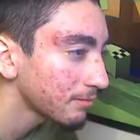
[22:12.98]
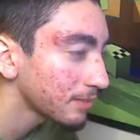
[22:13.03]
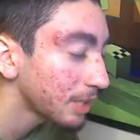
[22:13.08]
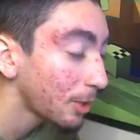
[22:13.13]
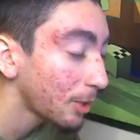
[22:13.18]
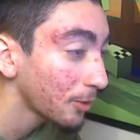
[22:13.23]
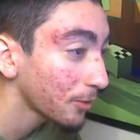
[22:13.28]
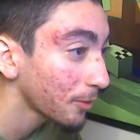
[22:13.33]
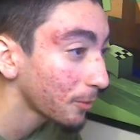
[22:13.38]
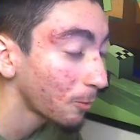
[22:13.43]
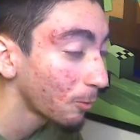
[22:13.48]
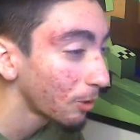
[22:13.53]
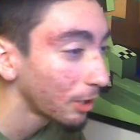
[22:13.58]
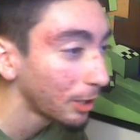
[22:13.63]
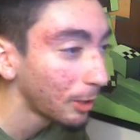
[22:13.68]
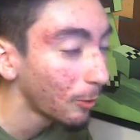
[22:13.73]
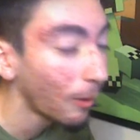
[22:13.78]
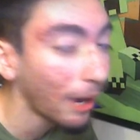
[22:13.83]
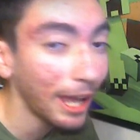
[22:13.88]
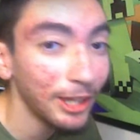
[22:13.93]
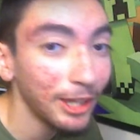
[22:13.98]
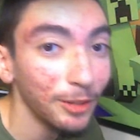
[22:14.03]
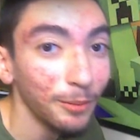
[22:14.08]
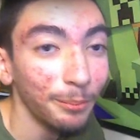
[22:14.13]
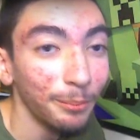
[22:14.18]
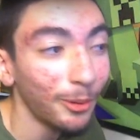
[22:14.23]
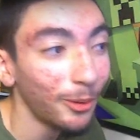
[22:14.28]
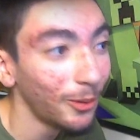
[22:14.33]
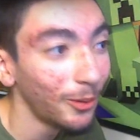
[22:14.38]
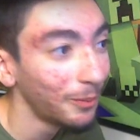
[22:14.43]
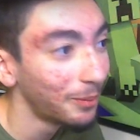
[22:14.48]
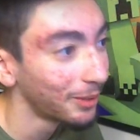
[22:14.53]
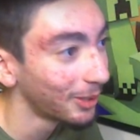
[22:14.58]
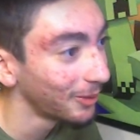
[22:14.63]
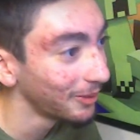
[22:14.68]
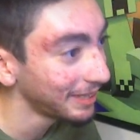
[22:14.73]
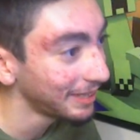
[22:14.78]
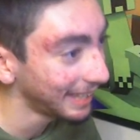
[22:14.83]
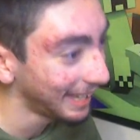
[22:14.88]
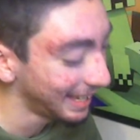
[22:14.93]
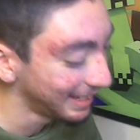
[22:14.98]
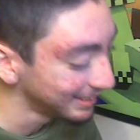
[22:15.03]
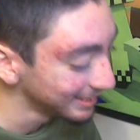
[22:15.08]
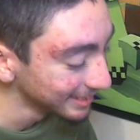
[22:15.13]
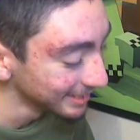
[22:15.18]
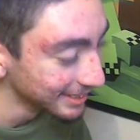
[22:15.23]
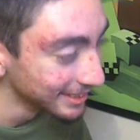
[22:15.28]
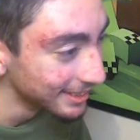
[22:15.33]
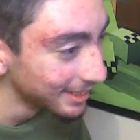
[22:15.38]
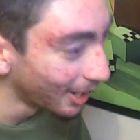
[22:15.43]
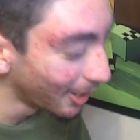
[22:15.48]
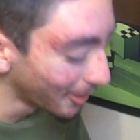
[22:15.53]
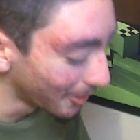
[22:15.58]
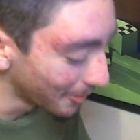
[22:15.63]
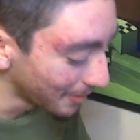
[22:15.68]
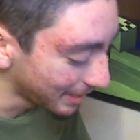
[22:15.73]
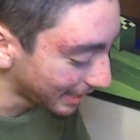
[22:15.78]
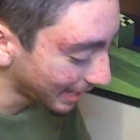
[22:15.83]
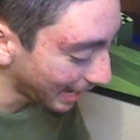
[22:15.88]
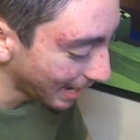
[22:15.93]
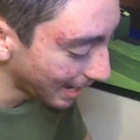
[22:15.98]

That was a really random pull, but okay, okay,